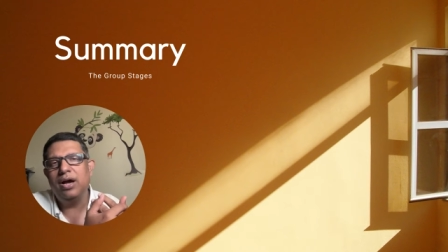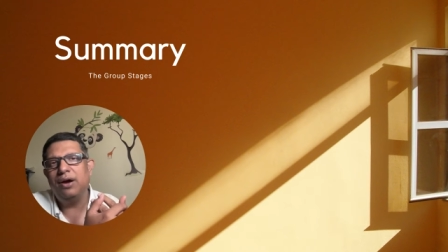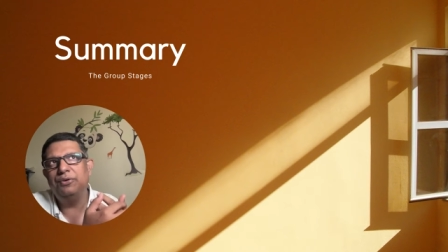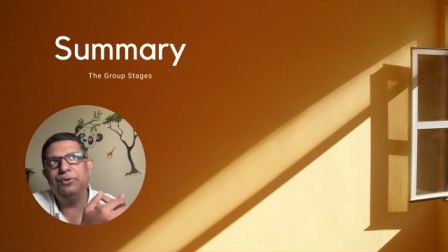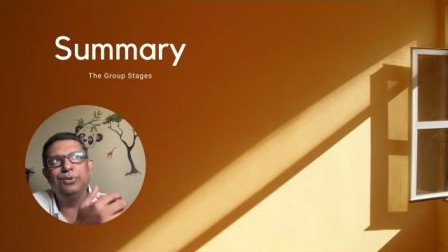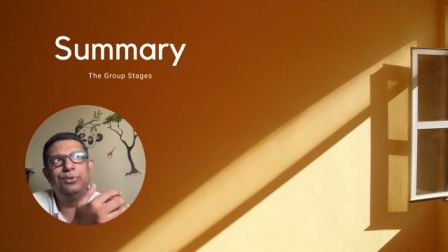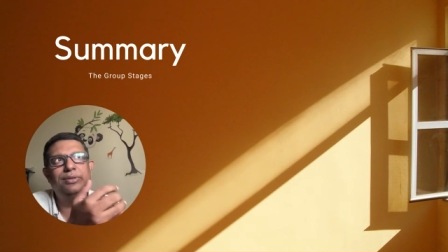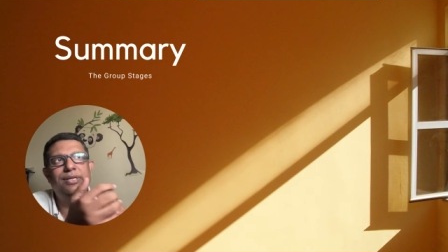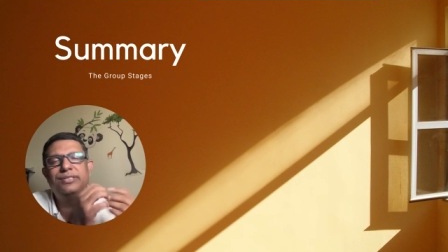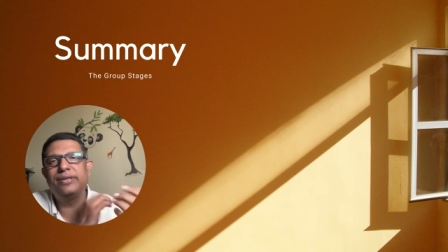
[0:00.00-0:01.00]
how do
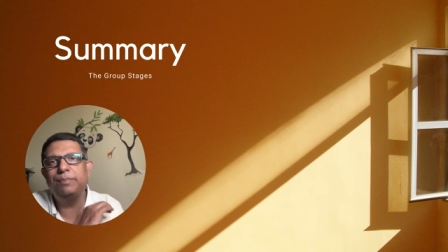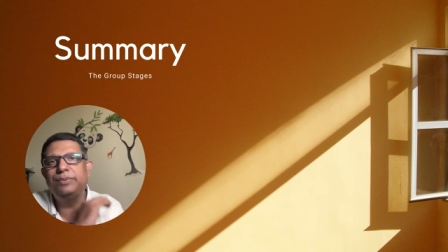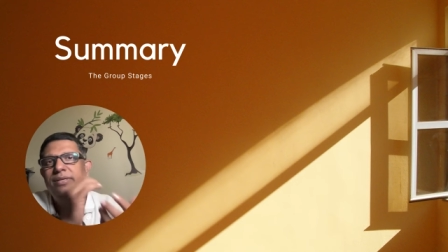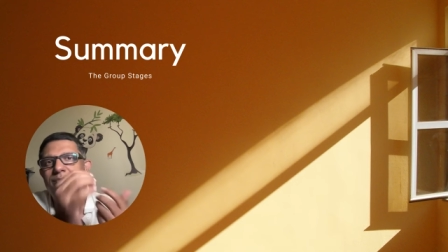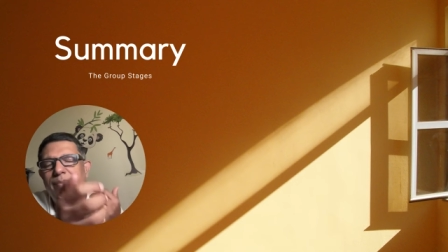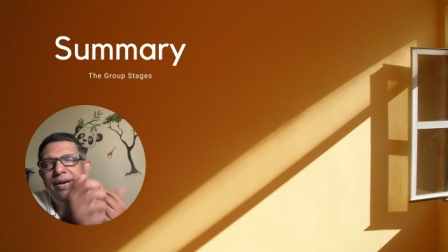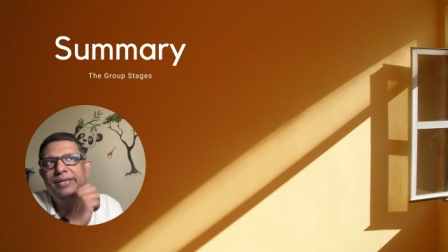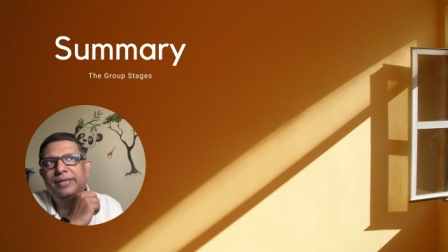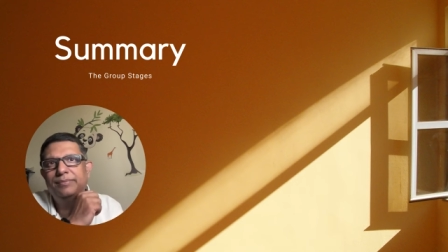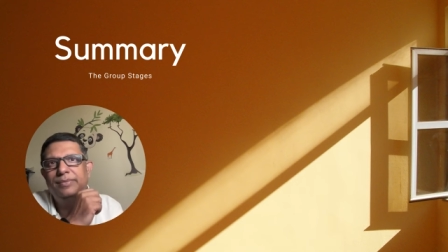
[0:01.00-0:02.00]
you disrupt the
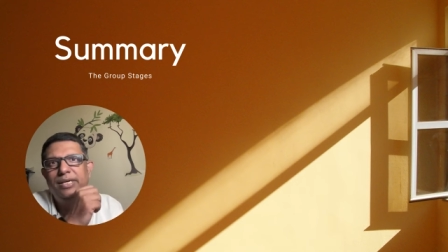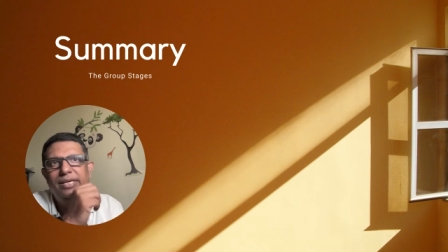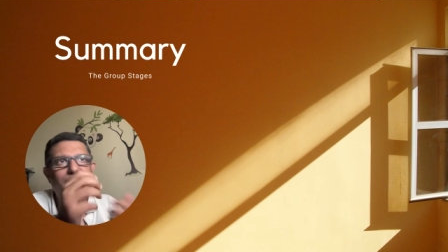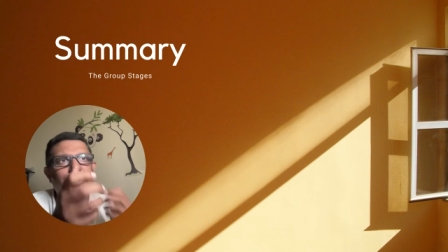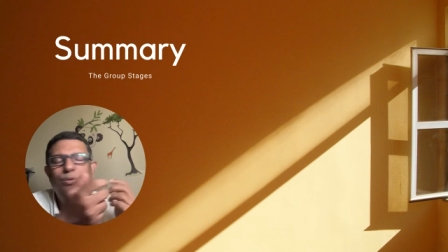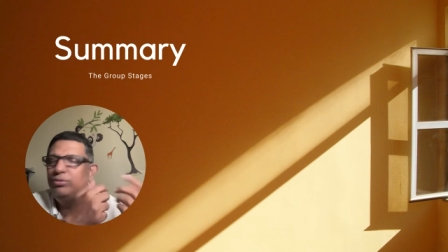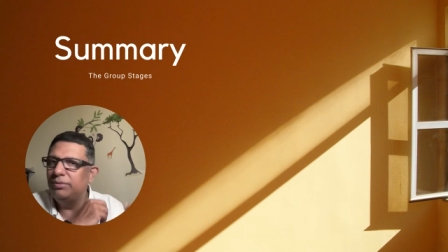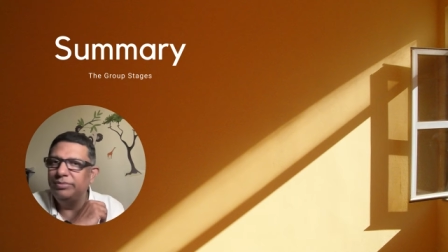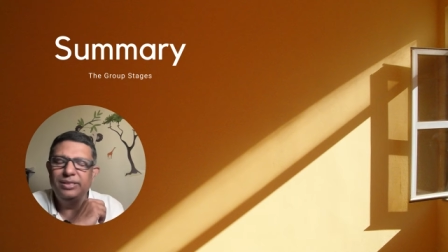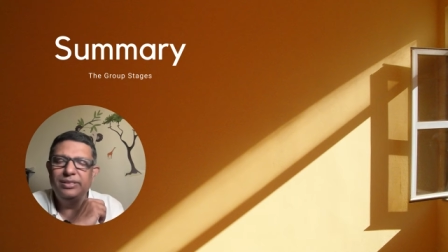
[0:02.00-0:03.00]
momentum can you do
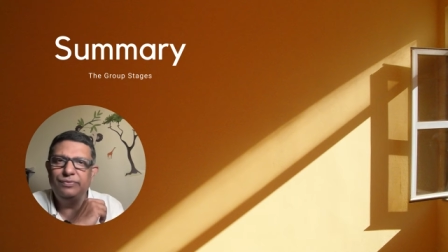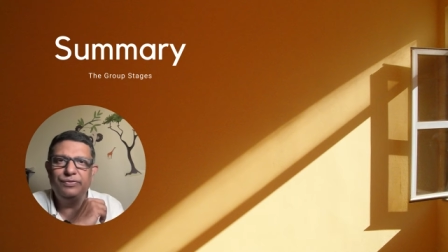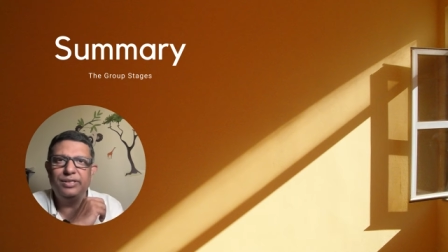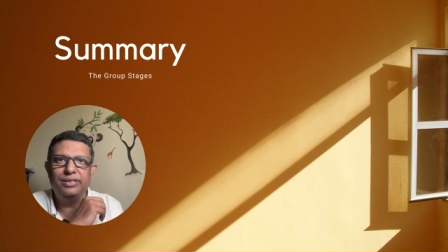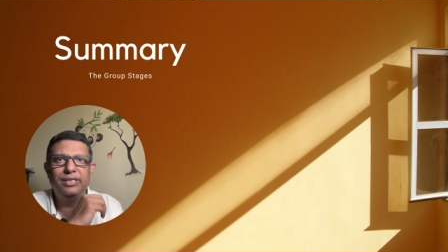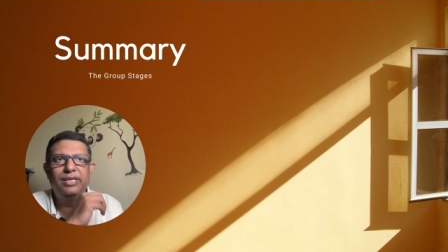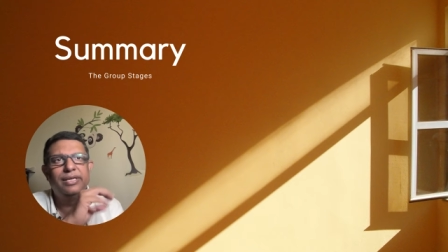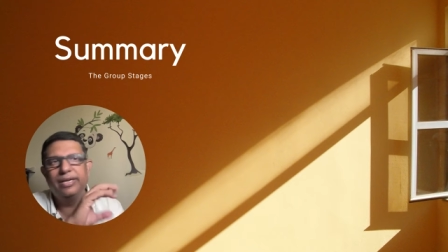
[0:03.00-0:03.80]
something different